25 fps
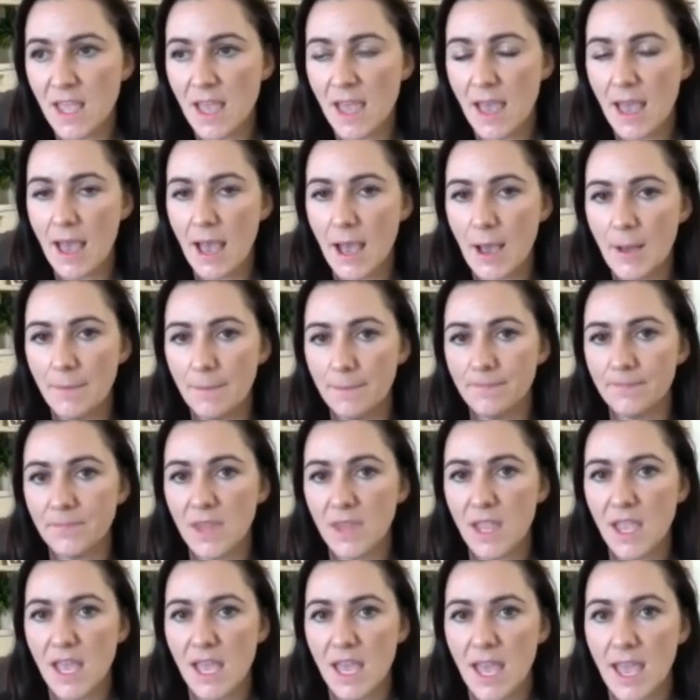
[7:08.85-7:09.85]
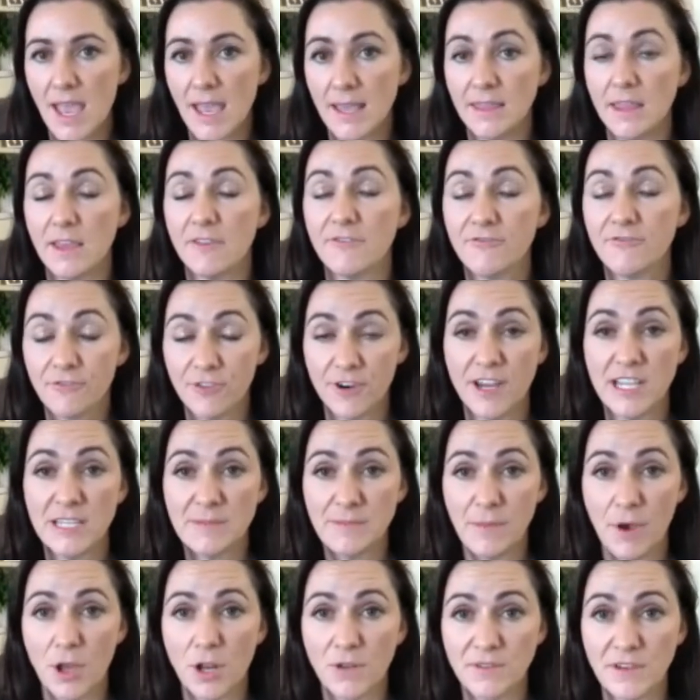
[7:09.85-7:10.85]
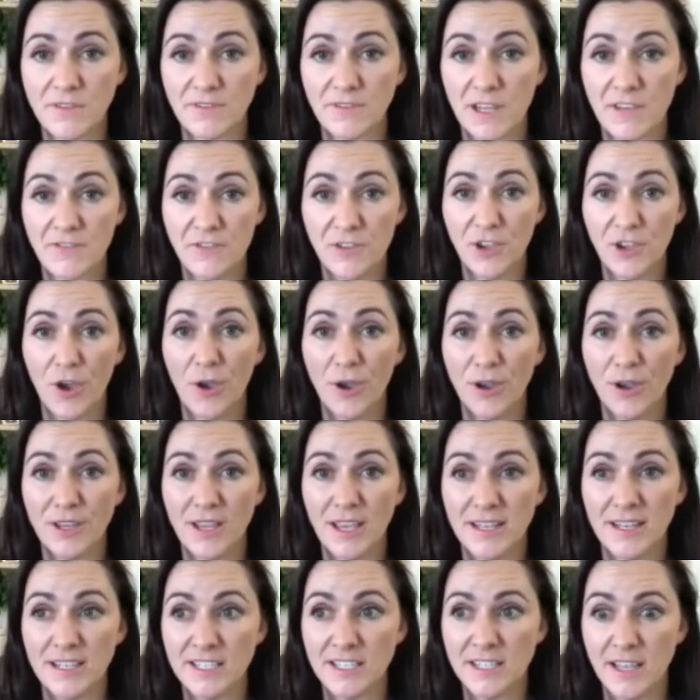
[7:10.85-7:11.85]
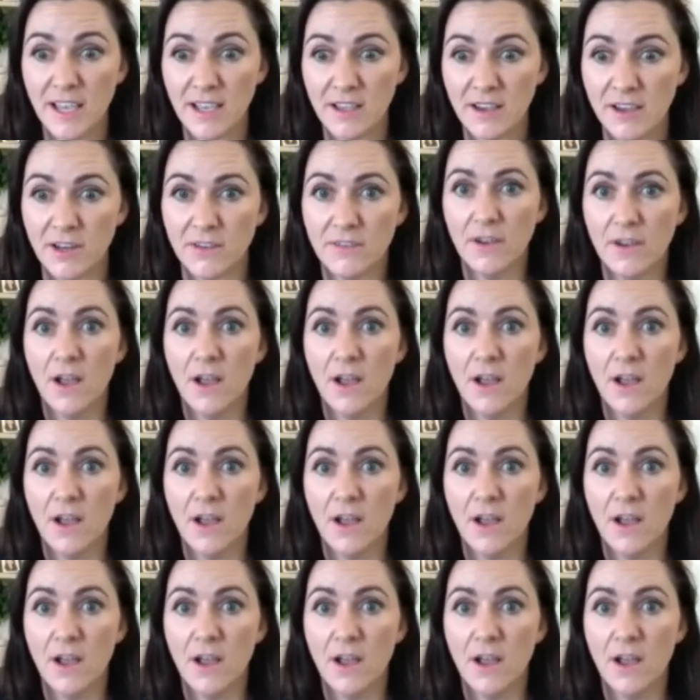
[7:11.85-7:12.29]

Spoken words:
And that freeze mode of definitely, if you're going into that kind of,